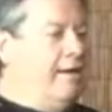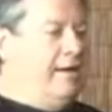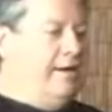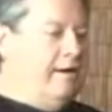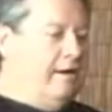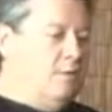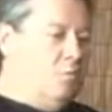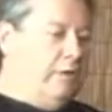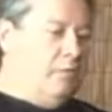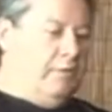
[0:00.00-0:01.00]

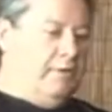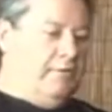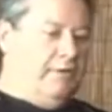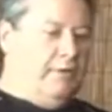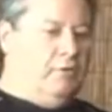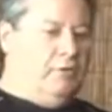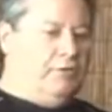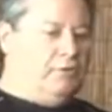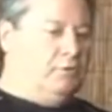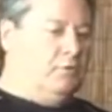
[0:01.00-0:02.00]
Well, we are the only
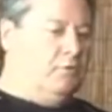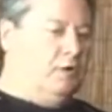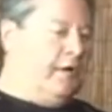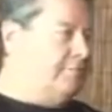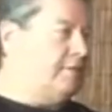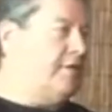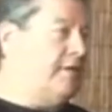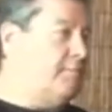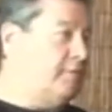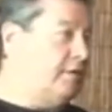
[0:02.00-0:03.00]
true
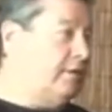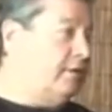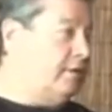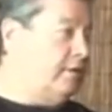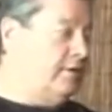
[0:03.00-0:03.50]
lifetime sealer.